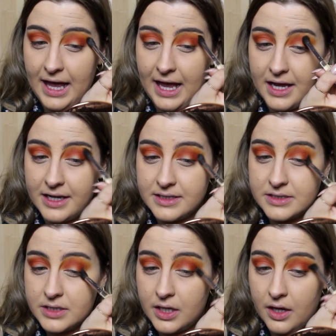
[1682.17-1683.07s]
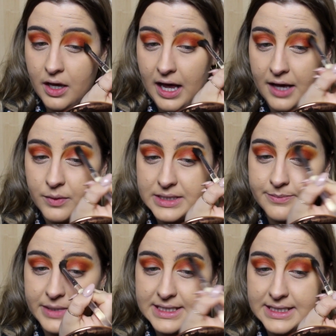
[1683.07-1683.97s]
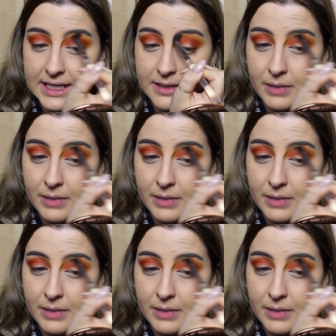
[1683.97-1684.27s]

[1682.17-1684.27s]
and I was busy in